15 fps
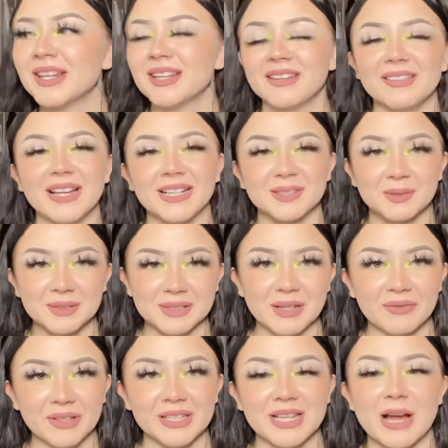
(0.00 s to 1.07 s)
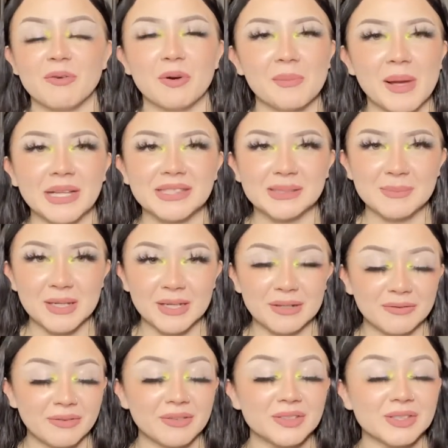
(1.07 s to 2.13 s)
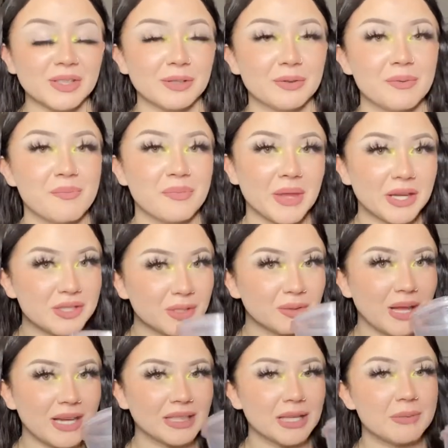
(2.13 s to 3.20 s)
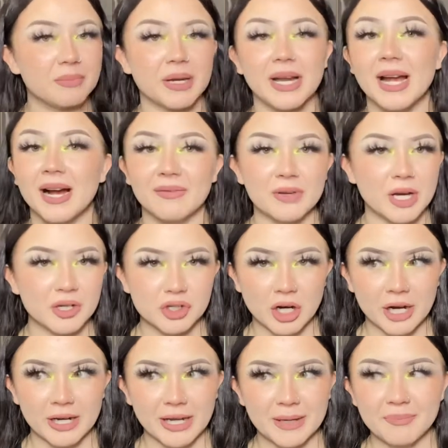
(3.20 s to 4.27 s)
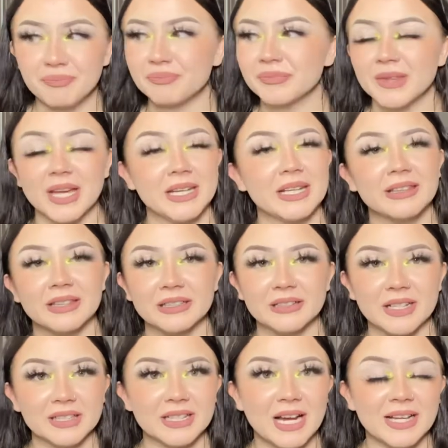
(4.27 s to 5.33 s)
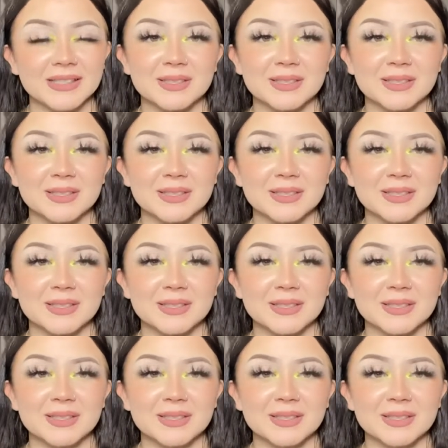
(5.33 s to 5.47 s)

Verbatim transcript: That's what stuff like that reminds me of. So I do like it, but I have not tried it, anything like that.